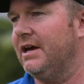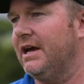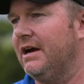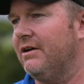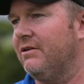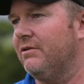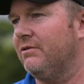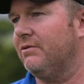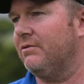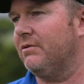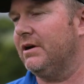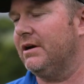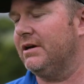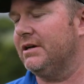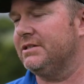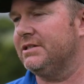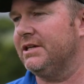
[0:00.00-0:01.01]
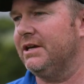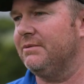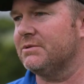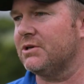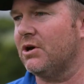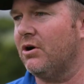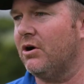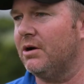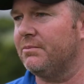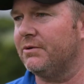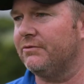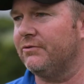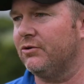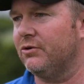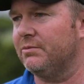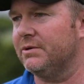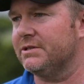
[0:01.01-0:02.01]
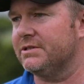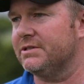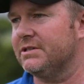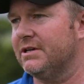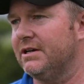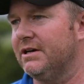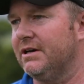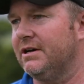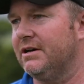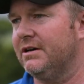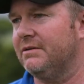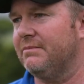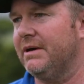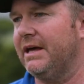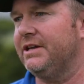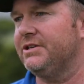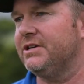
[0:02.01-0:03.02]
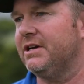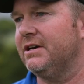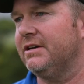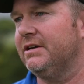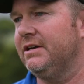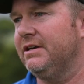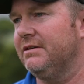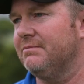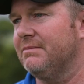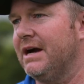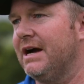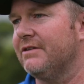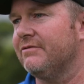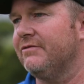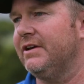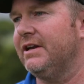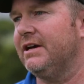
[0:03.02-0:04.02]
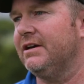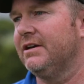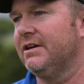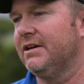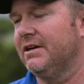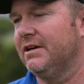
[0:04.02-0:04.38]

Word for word: our uh, team's high performance uh, manager in Mark Fenner